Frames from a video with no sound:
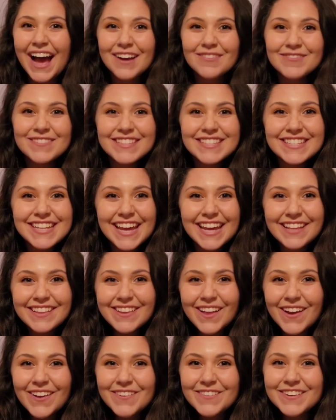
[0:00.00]
stay
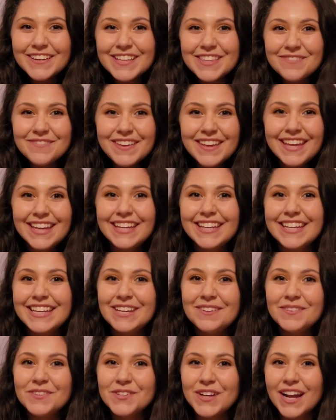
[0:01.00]
along with me and
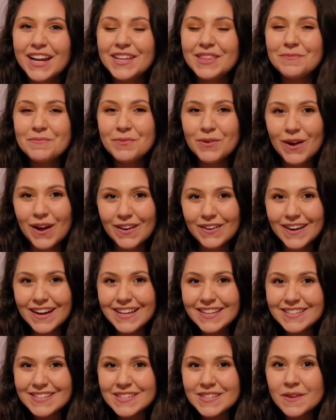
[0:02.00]
keep track of the
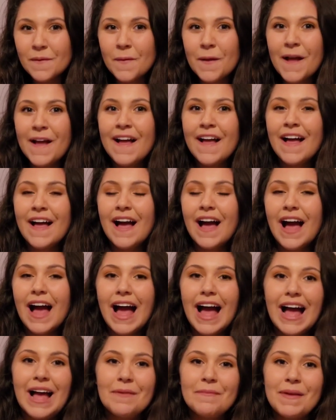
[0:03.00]
progress.
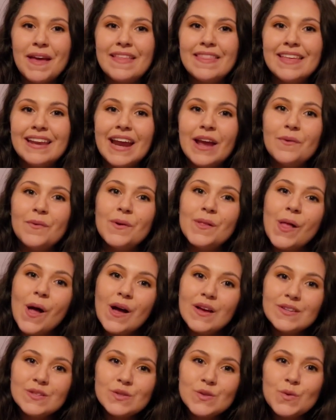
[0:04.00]
And then I will
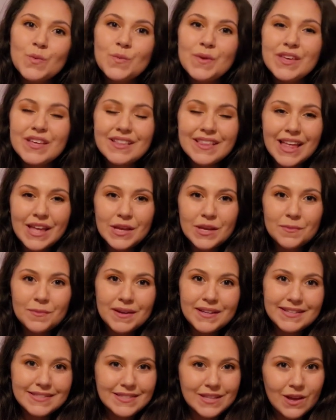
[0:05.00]
also be allowing
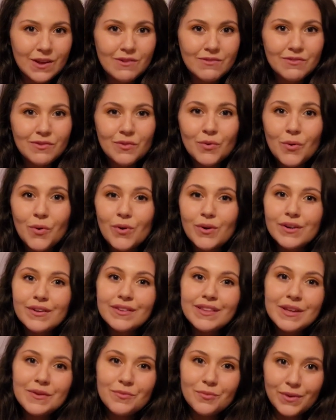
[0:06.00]
myself
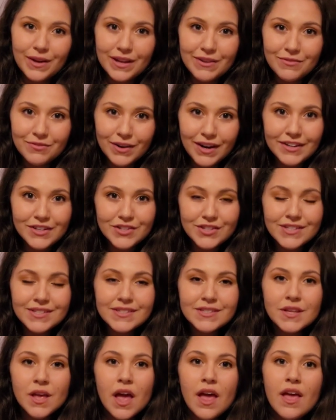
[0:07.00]
quarterly
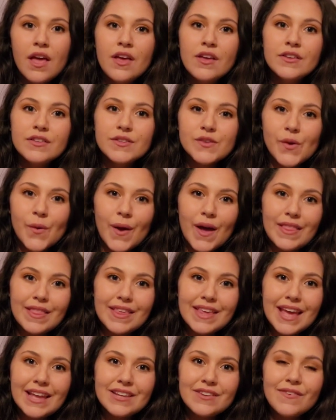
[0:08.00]
refreshes. So at
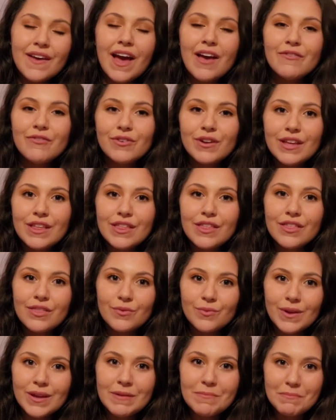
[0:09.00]
the end of every
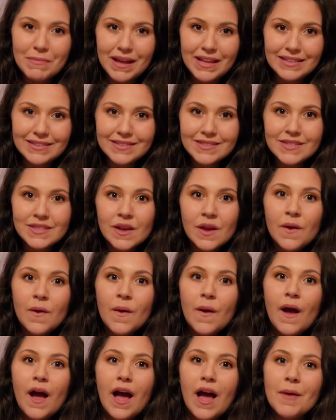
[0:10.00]
3 months,
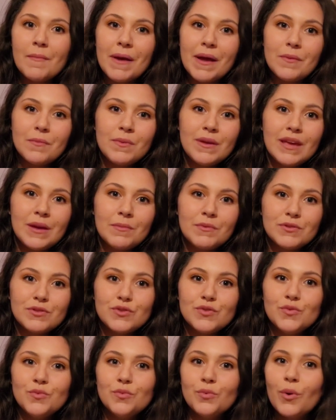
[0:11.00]
I'd be able
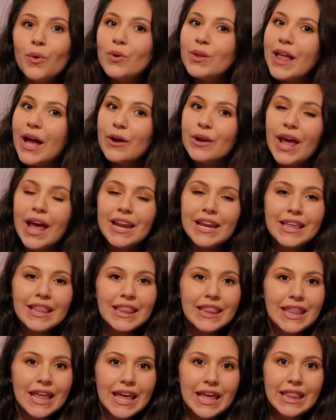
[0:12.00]
to roll out
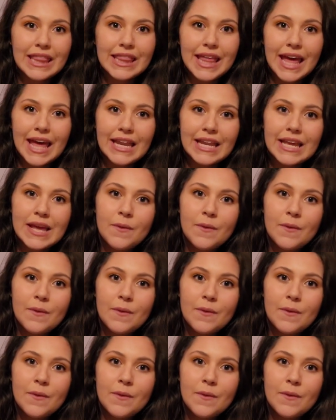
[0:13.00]
anything that